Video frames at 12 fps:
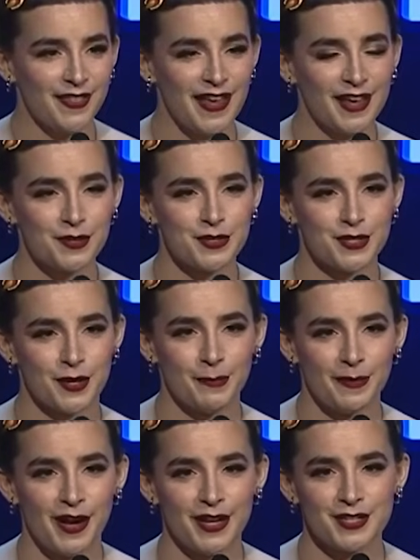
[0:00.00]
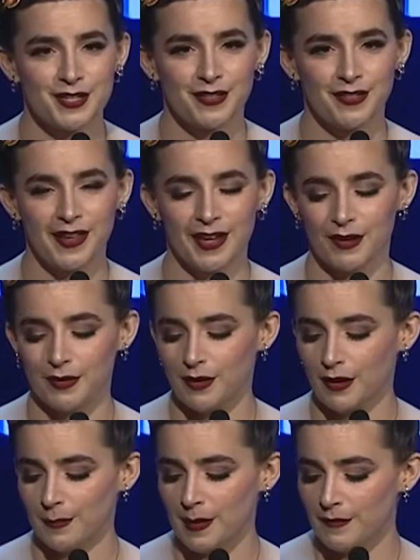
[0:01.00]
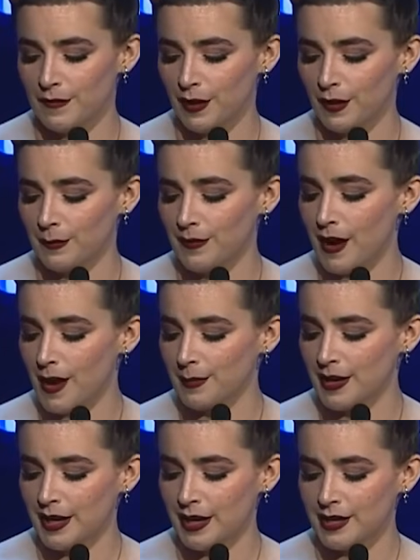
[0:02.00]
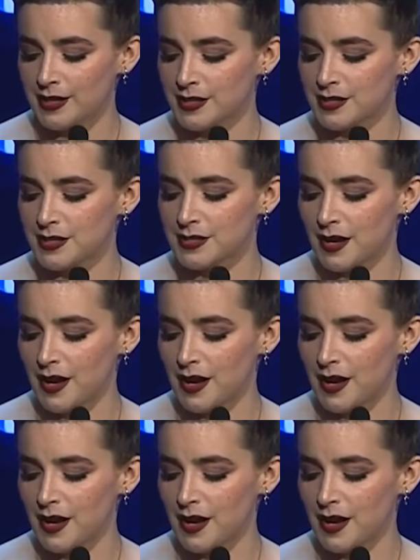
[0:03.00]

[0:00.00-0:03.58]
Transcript: Award for her bold and innovative film, The People's Joker.